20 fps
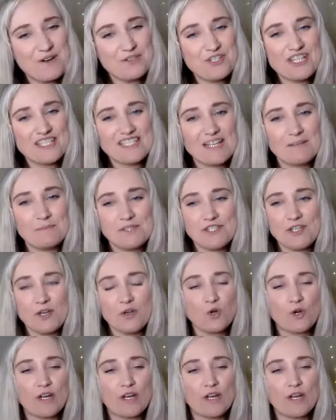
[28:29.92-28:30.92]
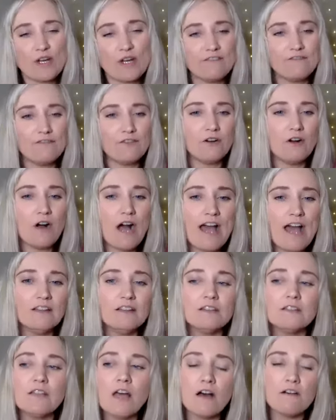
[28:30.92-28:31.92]
just I'm so grateful. I
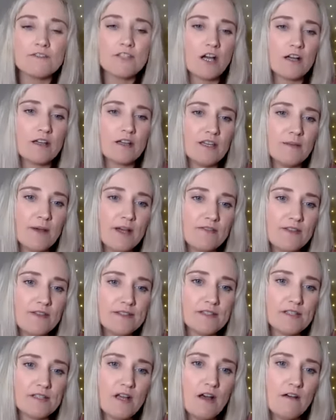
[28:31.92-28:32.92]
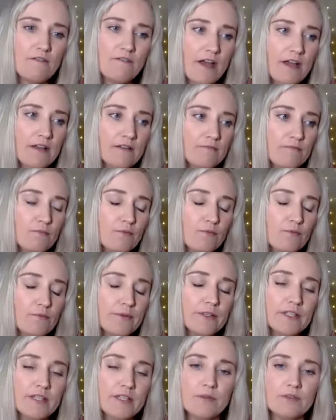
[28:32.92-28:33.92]
love talking about this stuff. I
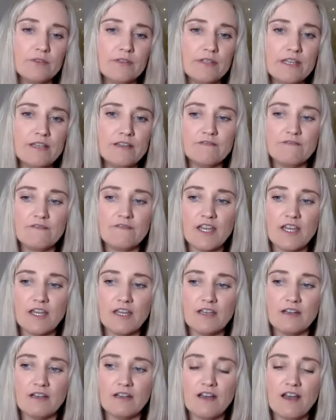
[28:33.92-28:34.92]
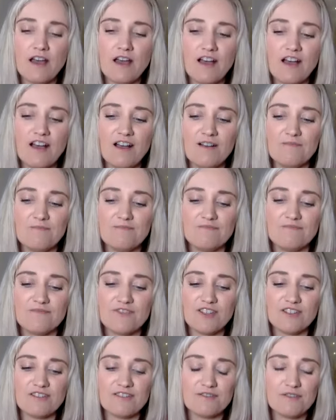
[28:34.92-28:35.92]
really believe in
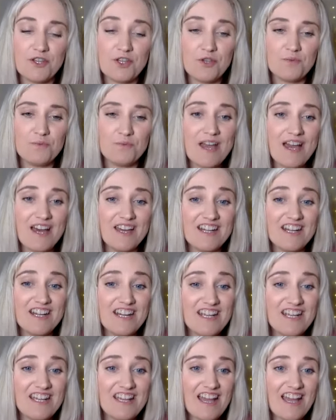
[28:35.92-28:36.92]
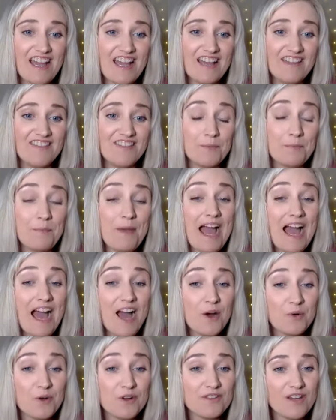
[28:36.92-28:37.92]
just humanity and the
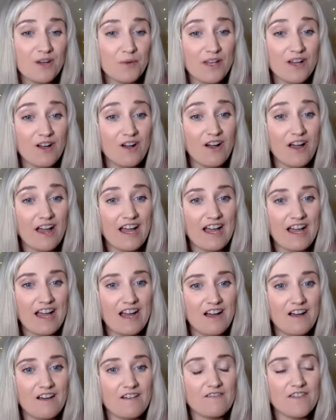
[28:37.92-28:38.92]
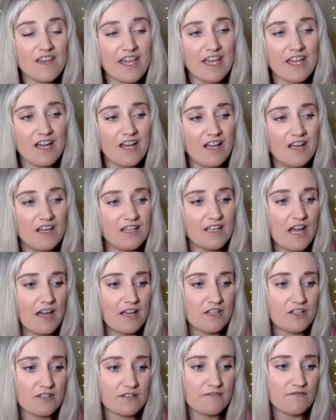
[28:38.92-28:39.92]
power that we all have. And I
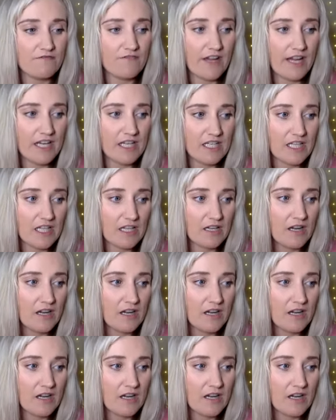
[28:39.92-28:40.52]
just find it,